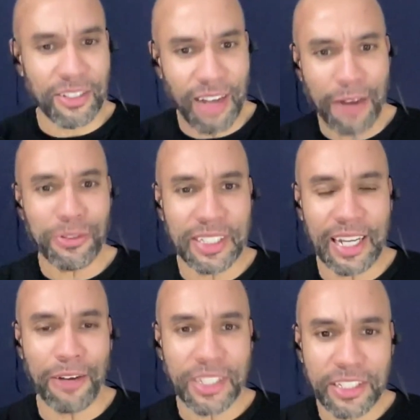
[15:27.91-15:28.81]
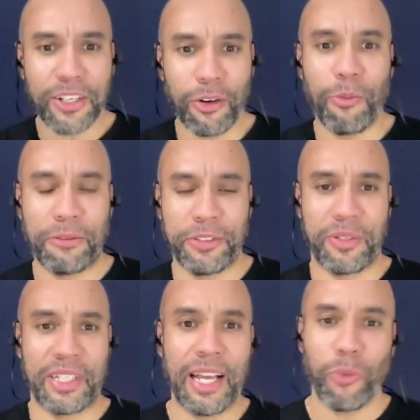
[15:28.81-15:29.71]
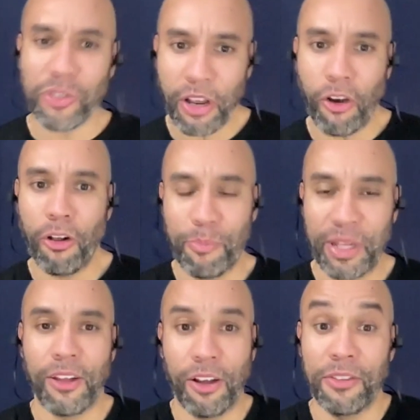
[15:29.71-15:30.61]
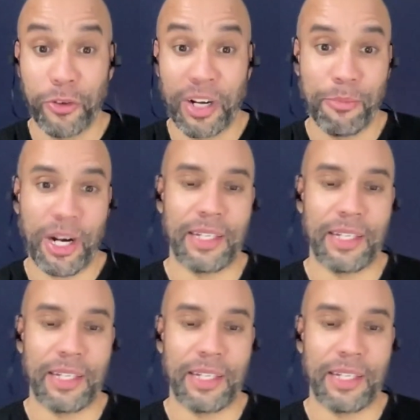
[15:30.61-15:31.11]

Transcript: So how did you go about doing that? Was it all built on the great brand?